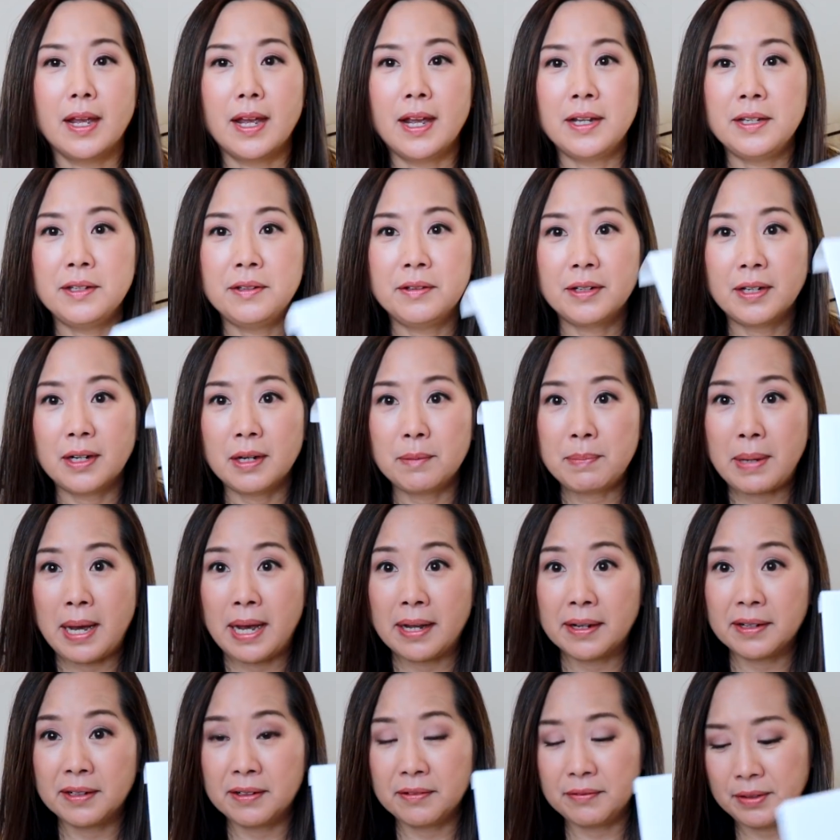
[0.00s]
And you get a
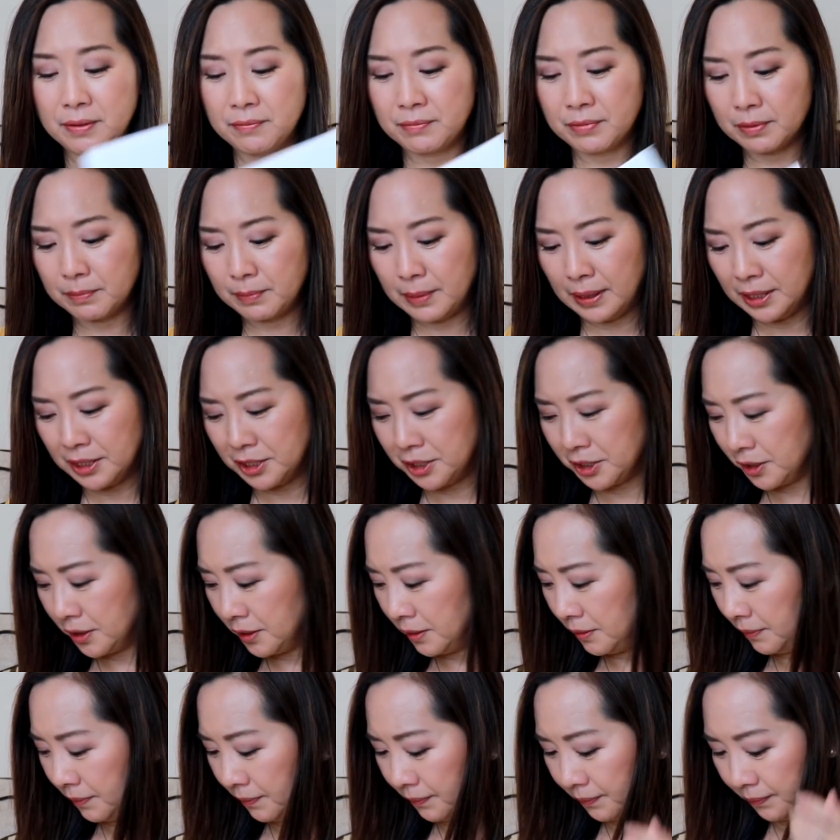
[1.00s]
packet of information.